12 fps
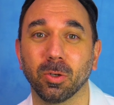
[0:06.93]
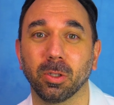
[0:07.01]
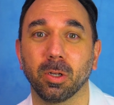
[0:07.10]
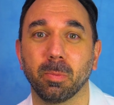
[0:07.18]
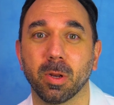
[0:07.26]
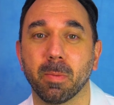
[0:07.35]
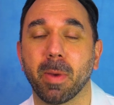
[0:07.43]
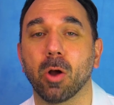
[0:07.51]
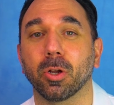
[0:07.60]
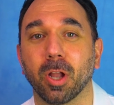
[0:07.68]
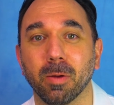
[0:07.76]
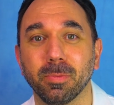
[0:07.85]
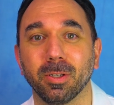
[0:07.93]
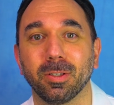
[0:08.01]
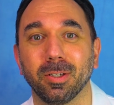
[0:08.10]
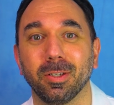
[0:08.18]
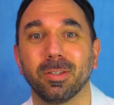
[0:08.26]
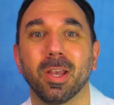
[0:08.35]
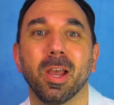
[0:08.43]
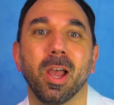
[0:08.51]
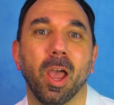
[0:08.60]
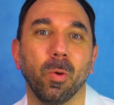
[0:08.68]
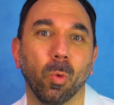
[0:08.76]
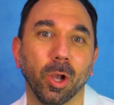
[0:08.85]
you a little bit about gum disease
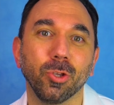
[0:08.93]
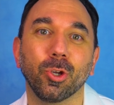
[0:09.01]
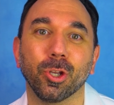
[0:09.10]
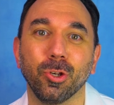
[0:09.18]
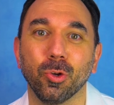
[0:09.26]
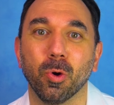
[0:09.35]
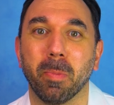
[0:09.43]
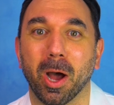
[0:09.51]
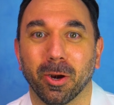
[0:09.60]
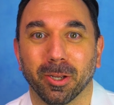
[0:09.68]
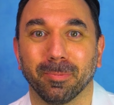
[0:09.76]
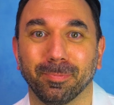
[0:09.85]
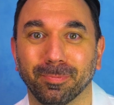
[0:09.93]
and what you can do about it.